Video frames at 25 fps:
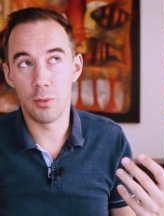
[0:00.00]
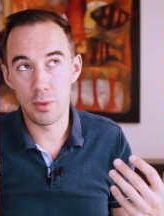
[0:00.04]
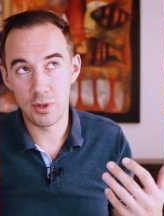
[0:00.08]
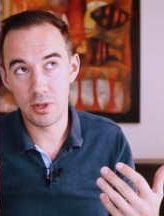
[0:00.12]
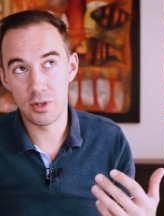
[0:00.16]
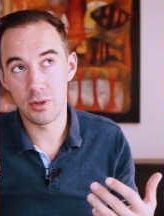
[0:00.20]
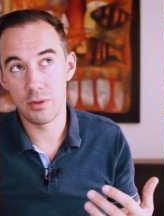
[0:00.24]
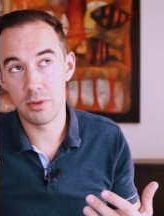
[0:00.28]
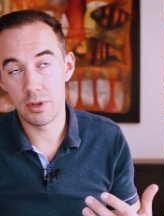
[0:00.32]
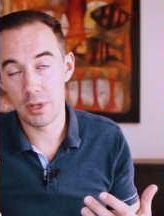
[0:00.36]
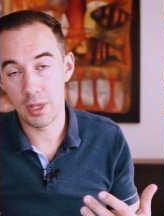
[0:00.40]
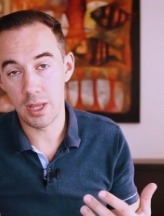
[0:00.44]
what we're
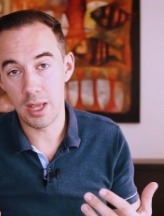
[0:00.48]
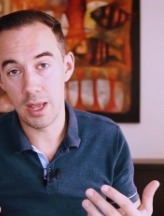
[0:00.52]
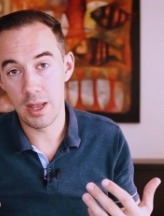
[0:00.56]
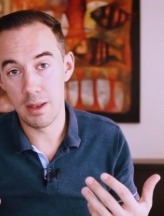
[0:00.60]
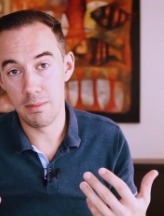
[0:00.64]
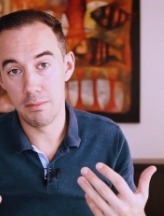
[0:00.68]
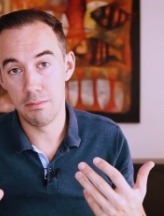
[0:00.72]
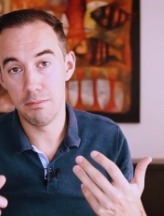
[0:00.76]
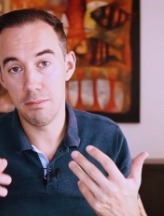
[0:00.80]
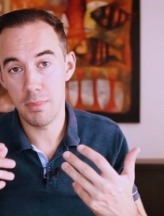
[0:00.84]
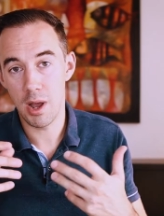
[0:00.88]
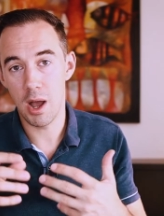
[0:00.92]
doing
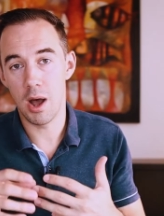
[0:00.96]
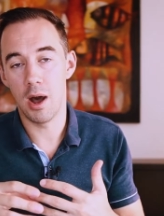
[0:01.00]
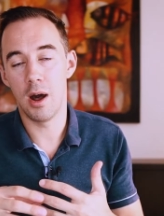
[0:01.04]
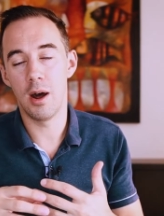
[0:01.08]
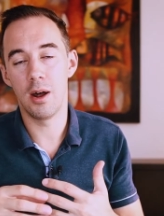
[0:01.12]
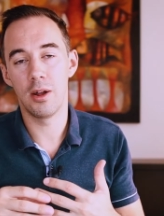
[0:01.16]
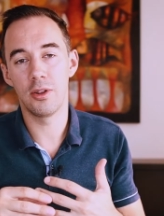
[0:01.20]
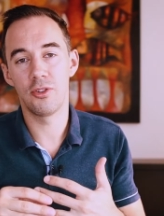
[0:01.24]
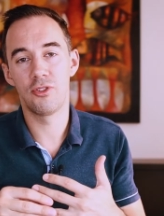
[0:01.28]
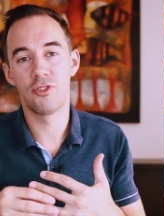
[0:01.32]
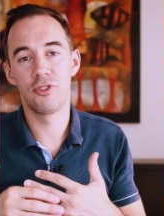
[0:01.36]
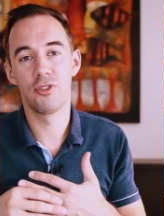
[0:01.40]
in
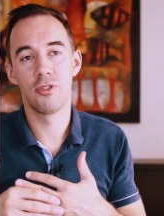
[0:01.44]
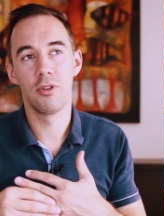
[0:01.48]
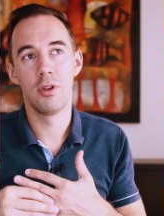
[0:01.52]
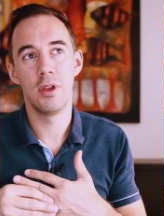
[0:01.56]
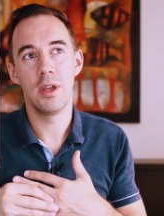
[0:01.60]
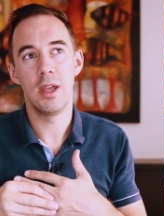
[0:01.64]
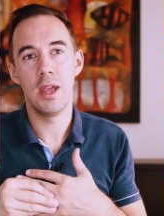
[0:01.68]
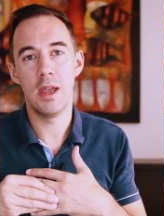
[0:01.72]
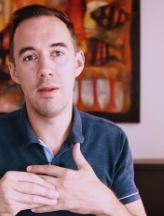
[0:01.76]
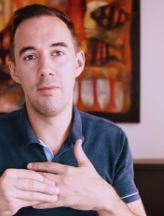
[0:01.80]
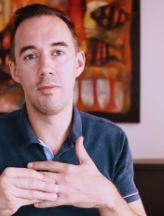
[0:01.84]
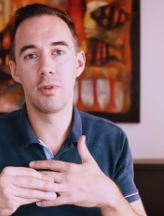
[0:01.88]
March
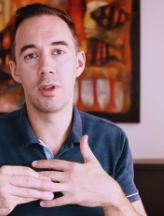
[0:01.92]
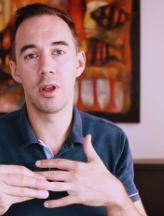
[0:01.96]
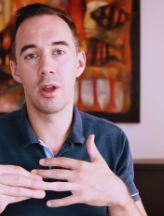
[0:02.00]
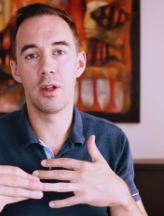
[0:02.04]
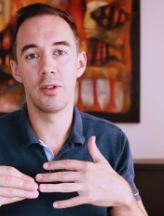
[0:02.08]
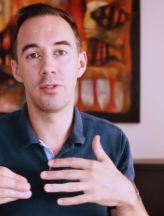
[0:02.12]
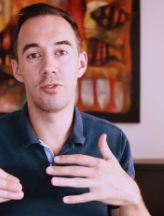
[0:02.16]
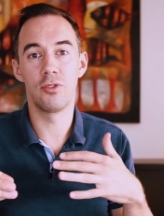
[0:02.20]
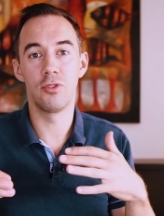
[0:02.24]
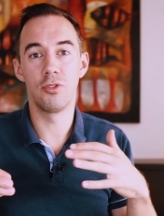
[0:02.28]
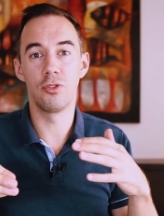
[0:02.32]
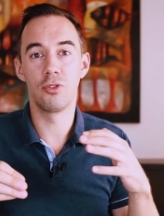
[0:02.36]
in
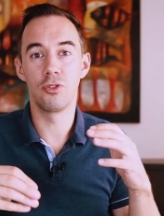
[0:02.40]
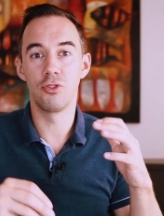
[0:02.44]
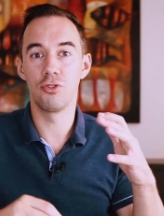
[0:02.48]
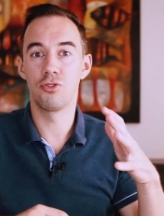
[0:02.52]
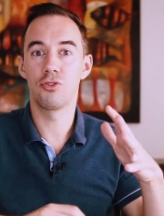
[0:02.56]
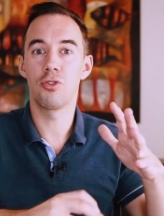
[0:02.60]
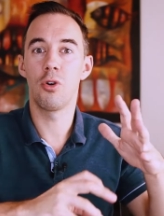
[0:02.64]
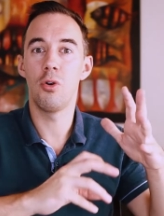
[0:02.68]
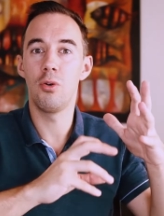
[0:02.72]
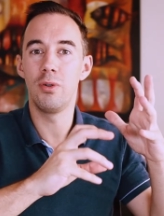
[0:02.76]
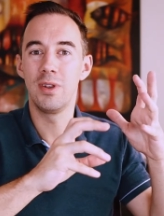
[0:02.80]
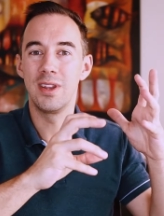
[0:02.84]
regards to
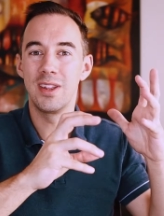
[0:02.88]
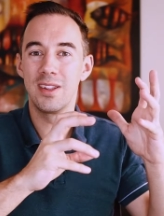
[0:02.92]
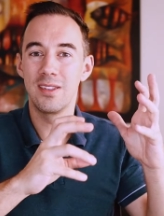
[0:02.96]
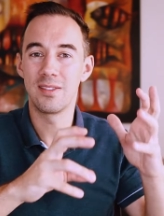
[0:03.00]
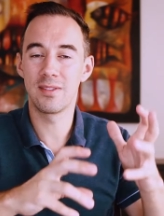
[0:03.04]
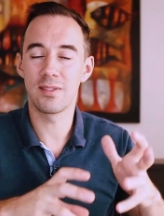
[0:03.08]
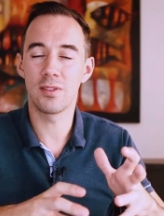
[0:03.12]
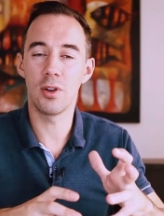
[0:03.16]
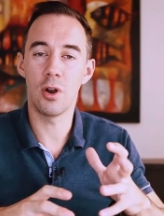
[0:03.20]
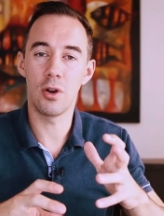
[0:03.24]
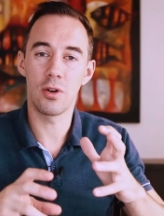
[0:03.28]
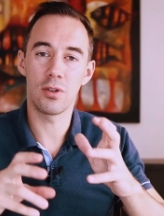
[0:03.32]
controlling
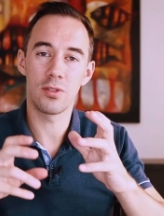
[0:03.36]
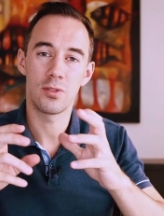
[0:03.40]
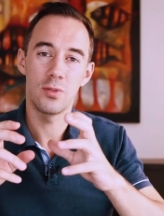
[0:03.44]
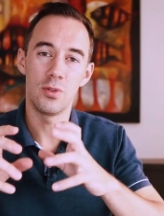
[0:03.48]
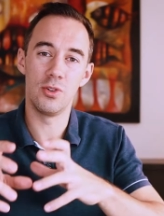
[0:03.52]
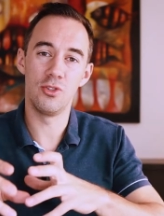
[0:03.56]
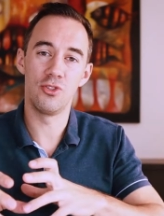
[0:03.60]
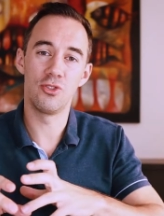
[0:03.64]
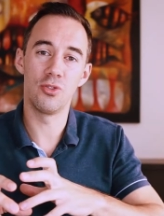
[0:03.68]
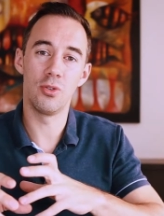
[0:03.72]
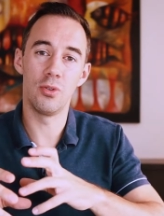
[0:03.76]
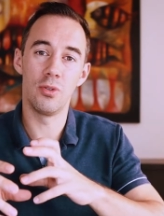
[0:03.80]
stock to
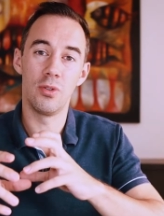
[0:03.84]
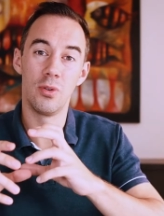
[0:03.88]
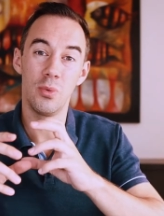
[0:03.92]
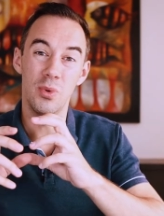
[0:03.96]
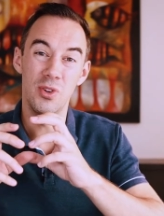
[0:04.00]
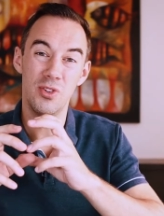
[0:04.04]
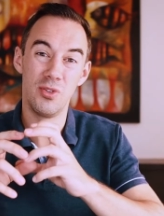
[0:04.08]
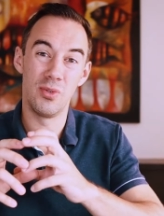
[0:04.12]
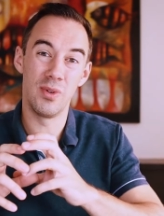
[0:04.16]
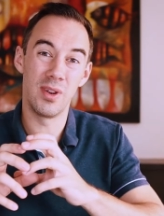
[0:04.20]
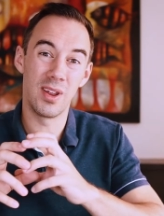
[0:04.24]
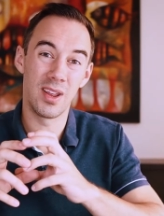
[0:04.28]
ensure that
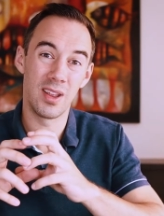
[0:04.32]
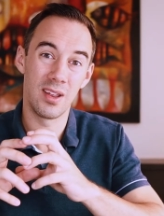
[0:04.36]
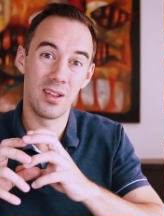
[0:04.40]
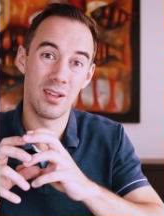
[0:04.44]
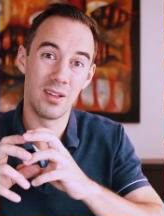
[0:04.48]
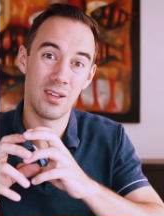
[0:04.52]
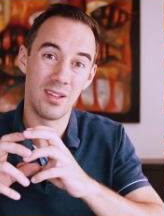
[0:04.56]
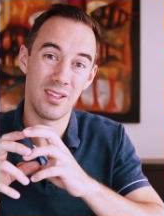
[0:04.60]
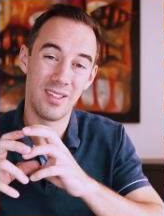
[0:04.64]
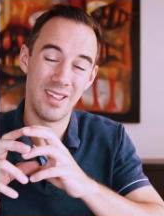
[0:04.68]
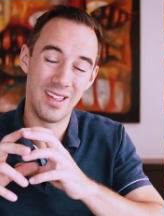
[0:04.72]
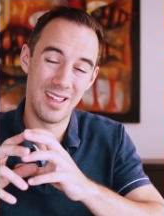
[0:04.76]
we're doing
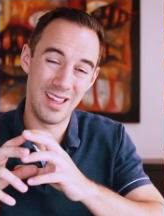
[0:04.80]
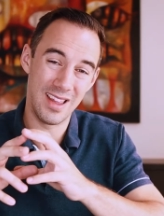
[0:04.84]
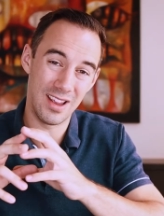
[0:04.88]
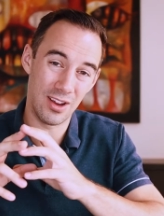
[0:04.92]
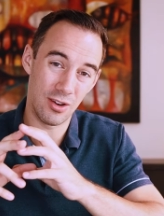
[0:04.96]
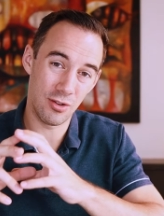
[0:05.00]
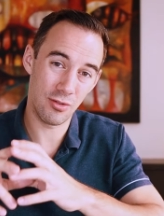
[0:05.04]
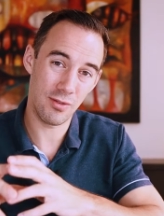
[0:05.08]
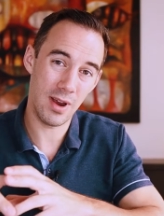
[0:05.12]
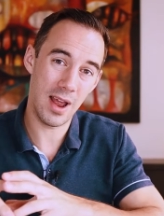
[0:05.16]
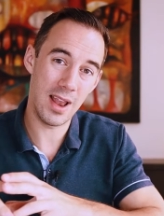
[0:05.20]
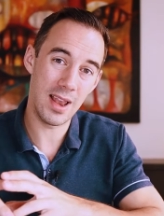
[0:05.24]
it
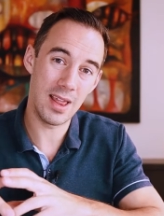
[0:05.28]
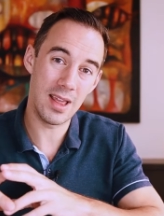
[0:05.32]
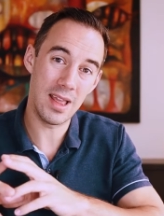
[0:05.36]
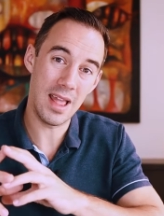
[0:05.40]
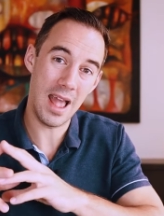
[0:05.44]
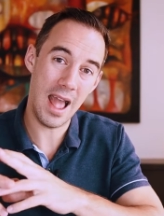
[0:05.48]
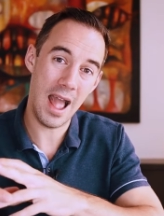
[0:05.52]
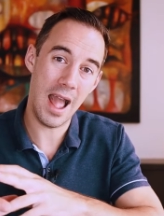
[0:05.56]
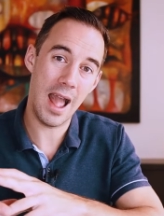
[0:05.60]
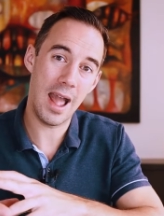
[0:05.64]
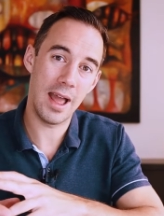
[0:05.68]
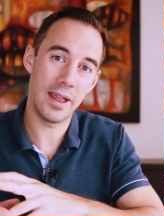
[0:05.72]
correctly.
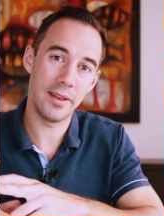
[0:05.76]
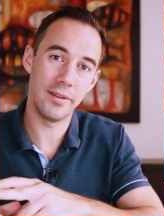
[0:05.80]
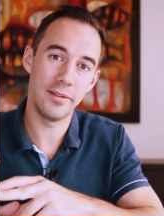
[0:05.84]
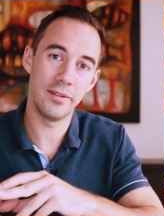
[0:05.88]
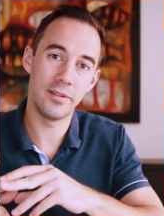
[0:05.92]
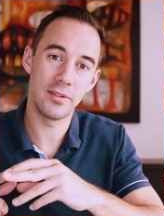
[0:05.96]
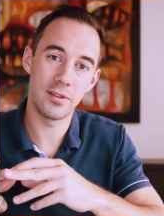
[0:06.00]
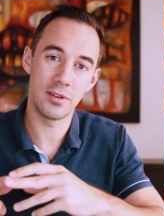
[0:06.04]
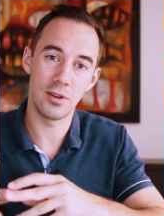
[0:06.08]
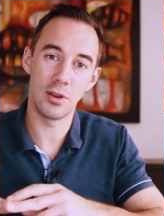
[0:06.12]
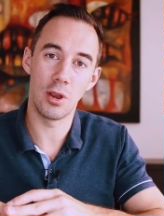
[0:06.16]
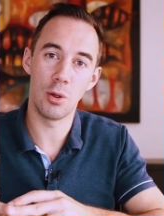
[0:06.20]

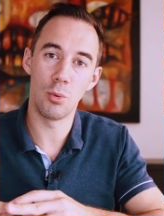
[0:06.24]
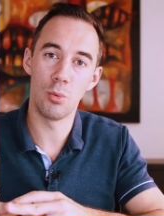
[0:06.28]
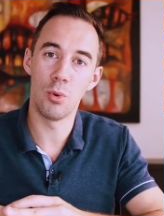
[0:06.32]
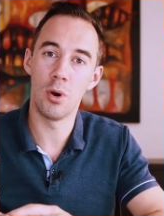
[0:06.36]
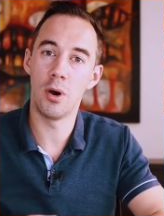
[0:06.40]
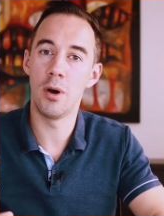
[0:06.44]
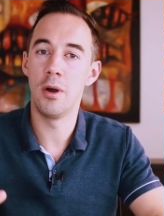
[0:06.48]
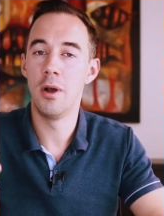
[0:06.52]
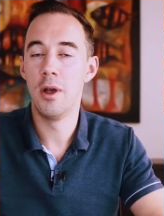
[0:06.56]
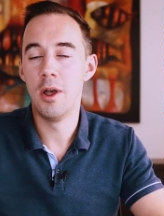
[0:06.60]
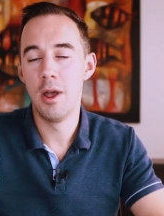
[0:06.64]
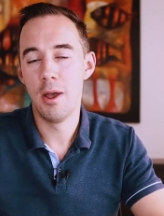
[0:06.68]
And you know
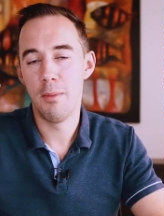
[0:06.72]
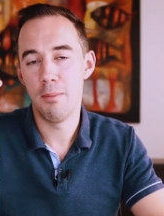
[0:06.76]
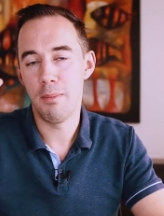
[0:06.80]
what?